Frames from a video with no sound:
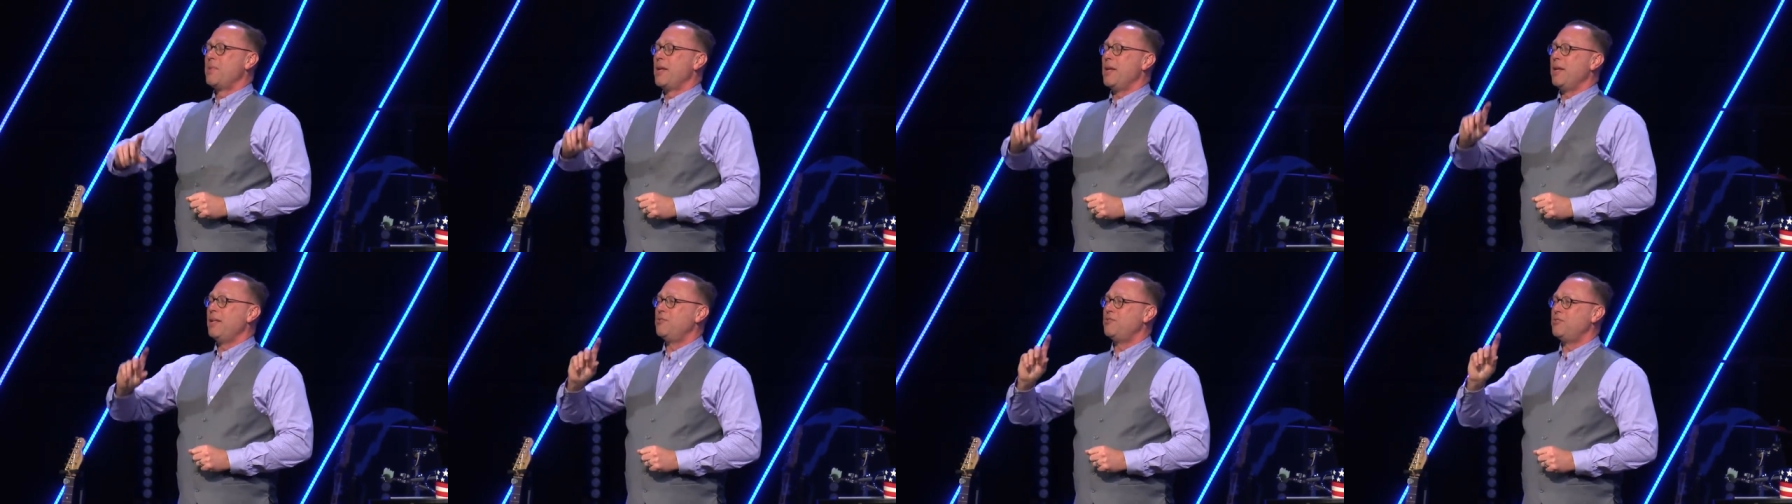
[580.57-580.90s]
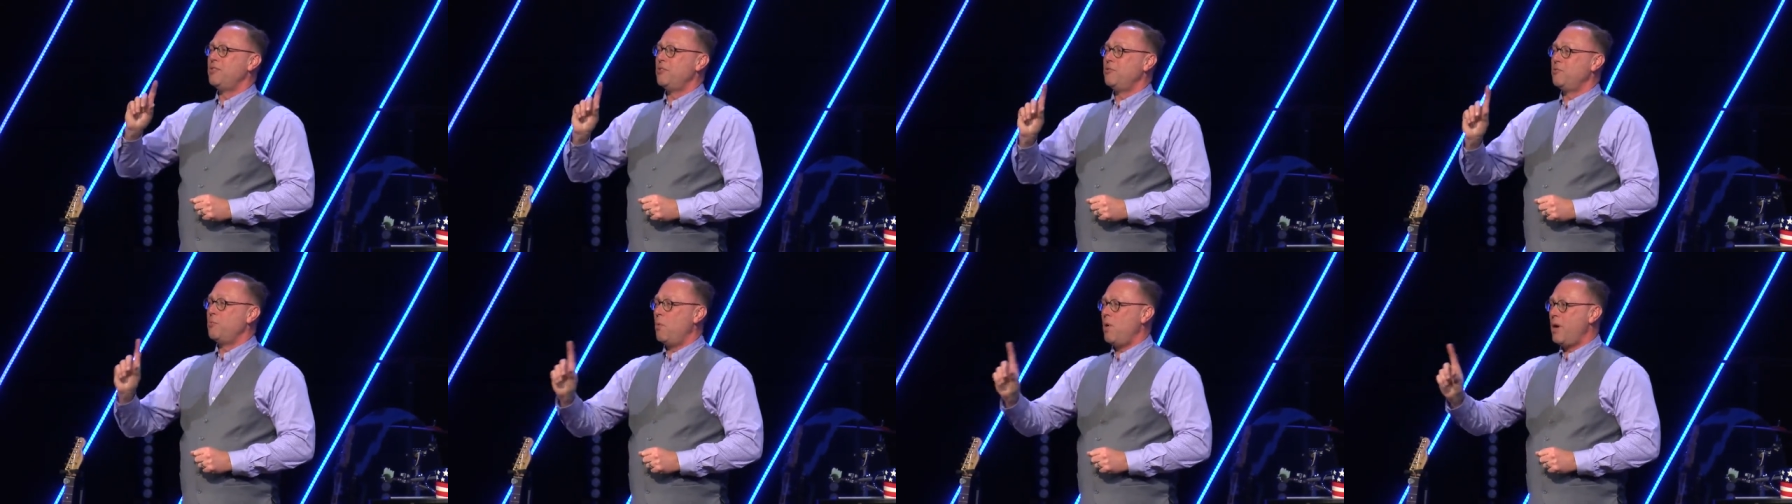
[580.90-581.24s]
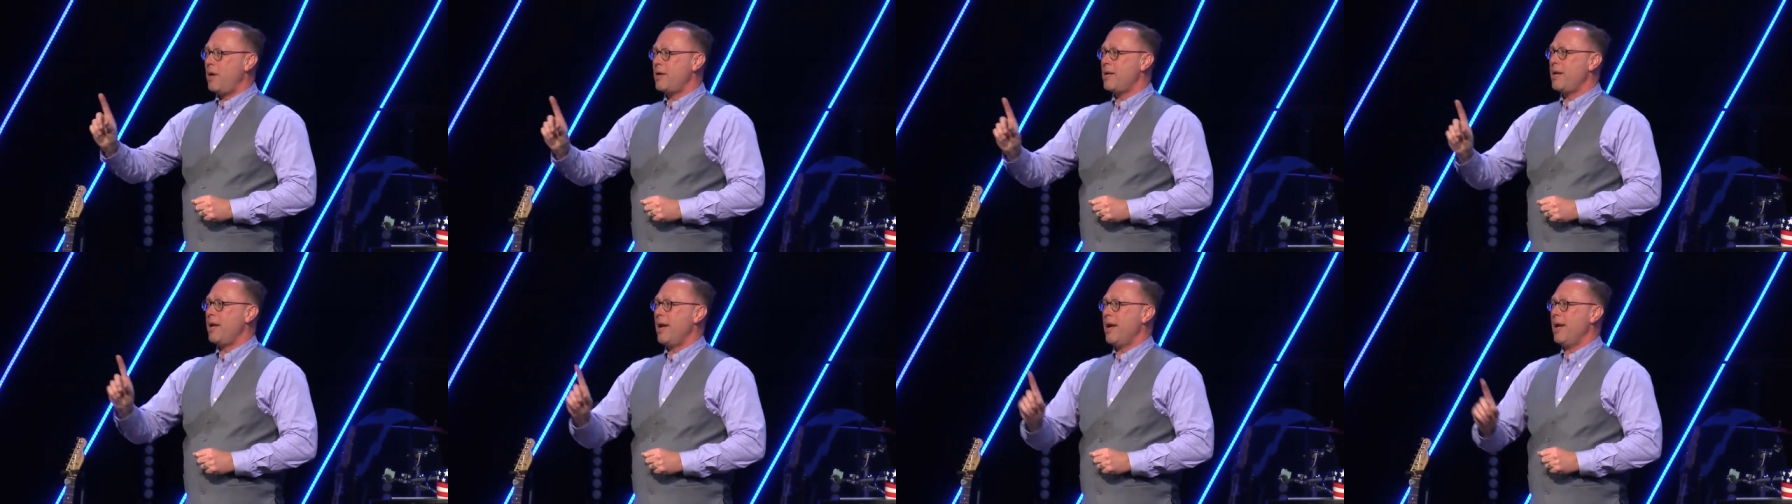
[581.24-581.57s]
it says,
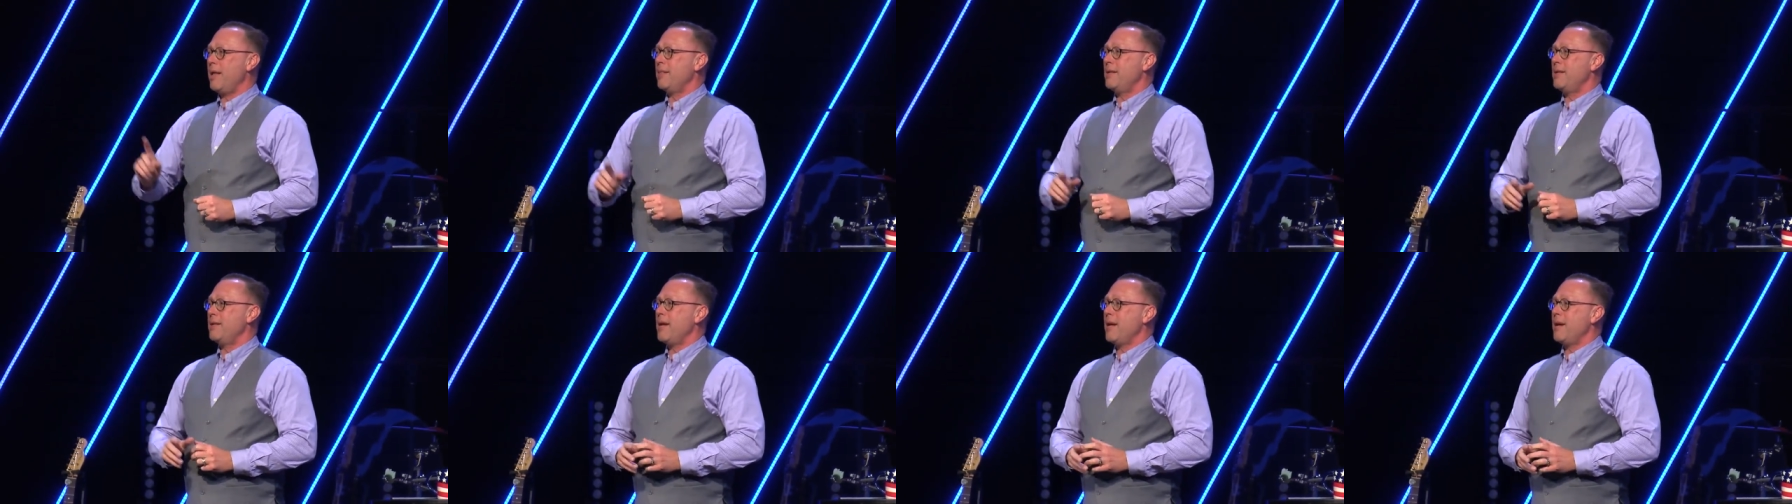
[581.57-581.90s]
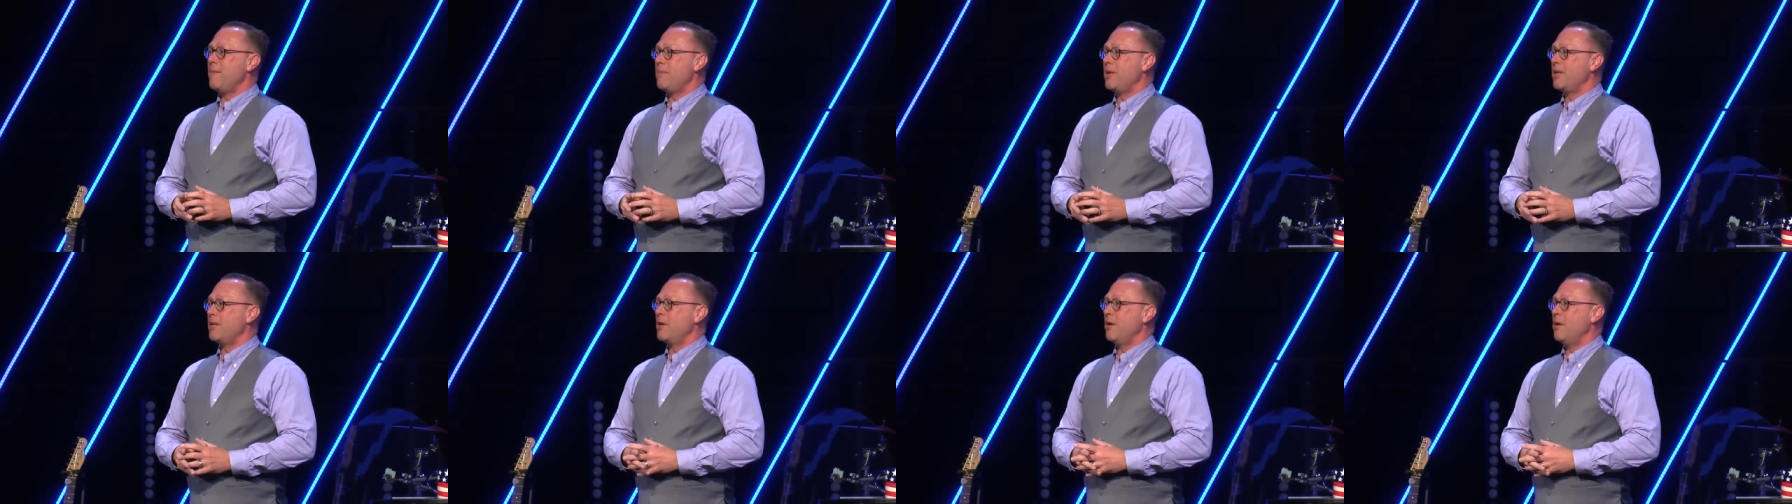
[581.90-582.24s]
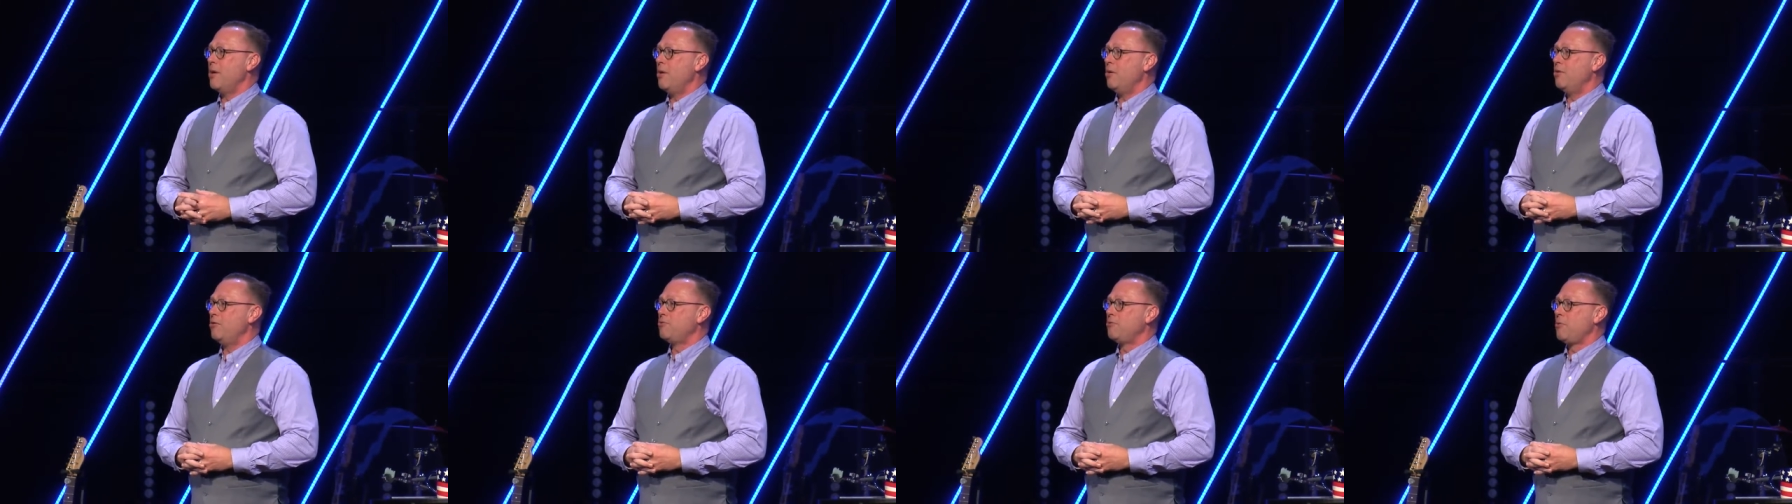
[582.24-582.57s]
One day the demon
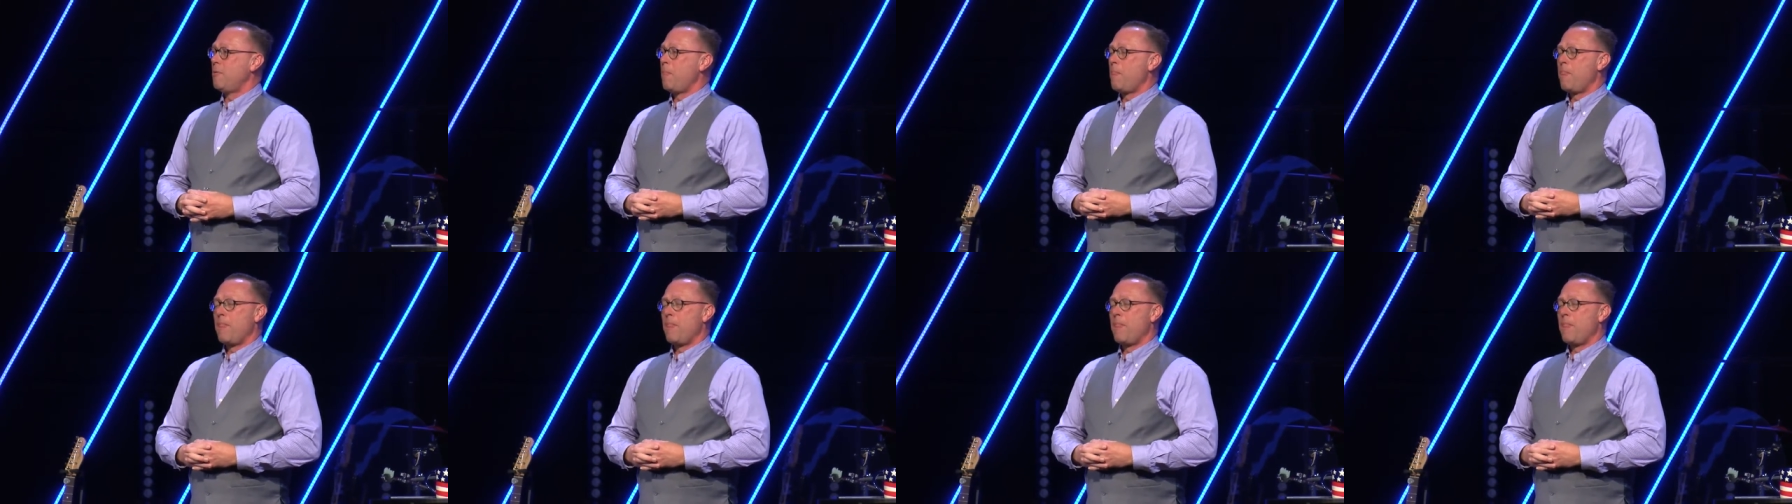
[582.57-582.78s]
goes,